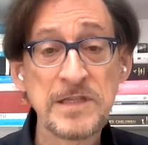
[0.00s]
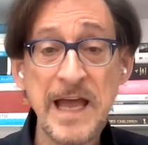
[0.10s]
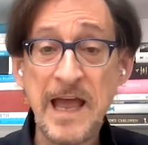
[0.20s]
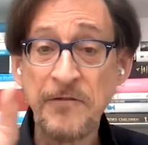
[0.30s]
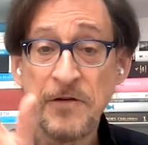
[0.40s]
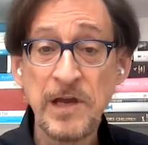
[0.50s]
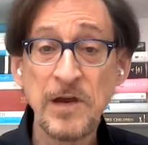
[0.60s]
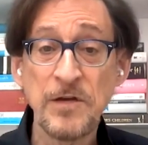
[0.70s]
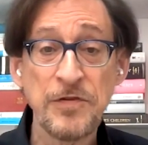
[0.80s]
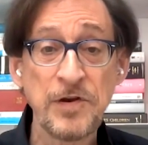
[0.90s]
Every year,
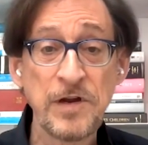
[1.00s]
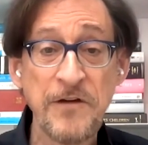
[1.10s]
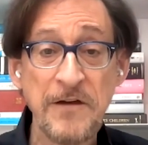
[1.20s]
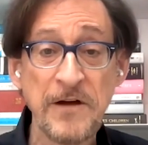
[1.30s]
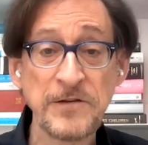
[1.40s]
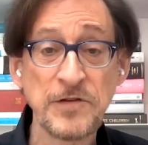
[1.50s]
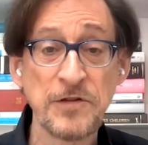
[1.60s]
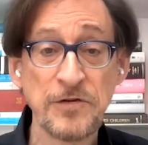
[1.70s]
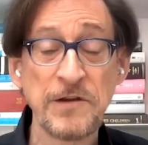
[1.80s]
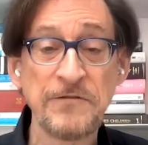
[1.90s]
3,500,
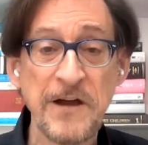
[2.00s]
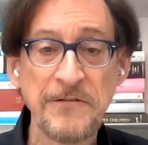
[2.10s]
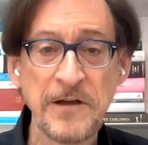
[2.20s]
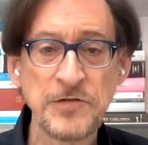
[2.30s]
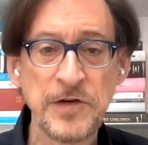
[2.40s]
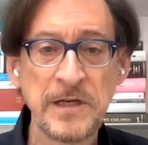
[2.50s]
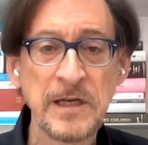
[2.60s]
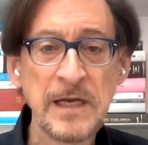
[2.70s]
3,500.